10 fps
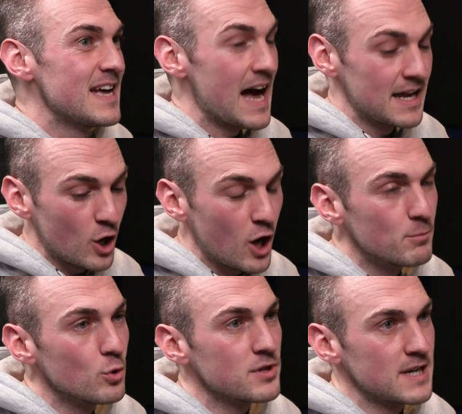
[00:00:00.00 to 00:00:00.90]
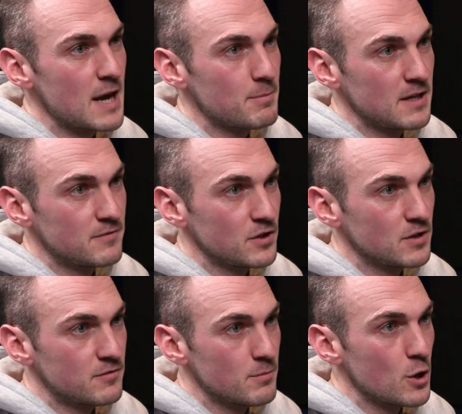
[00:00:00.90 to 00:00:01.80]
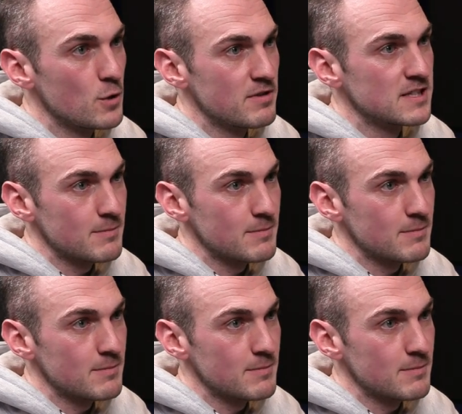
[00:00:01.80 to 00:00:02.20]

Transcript: And I'm more than happy for Mowbray to